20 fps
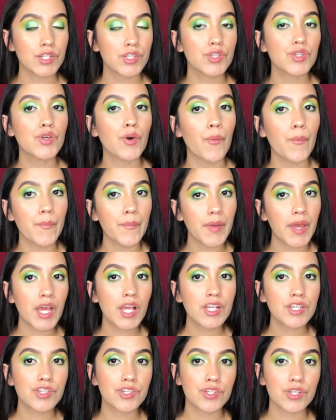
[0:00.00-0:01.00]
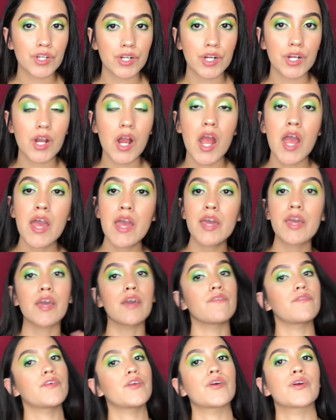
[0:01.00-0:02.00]
So make sure
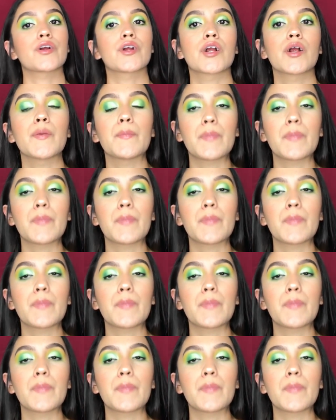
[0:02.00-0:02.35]
if your